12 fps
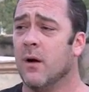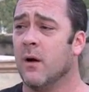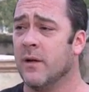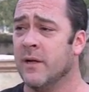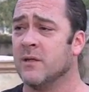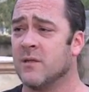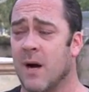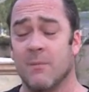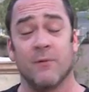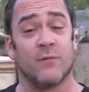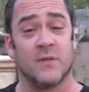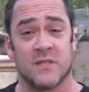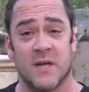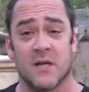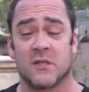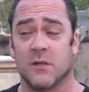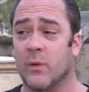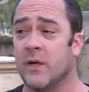In a time of
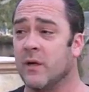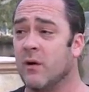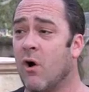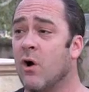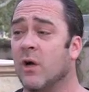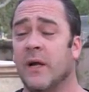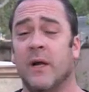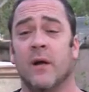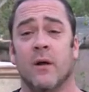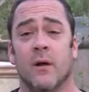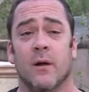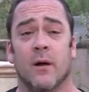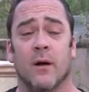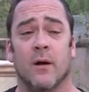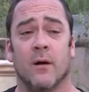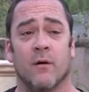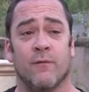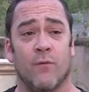recession, we can hardly
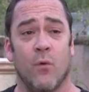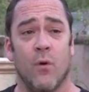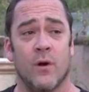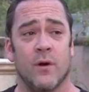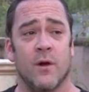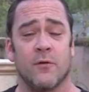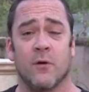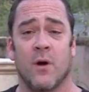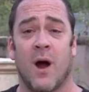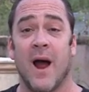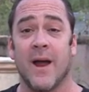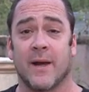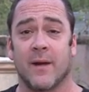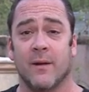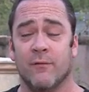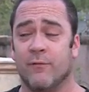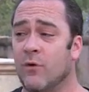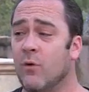afford another hike
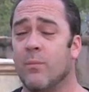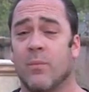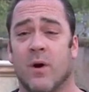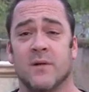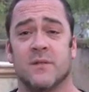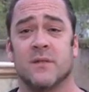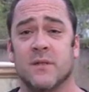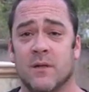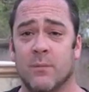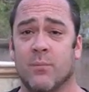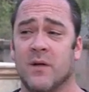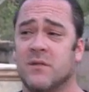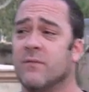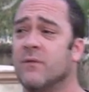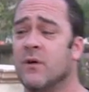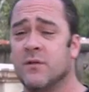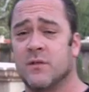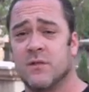in fuel prices and the price
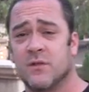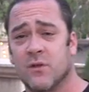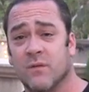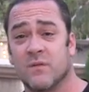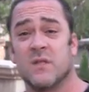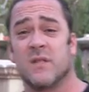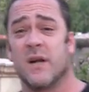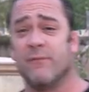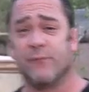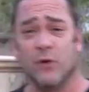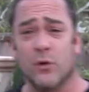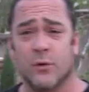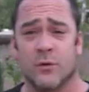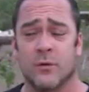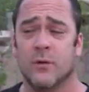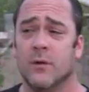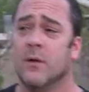of goods and services and food.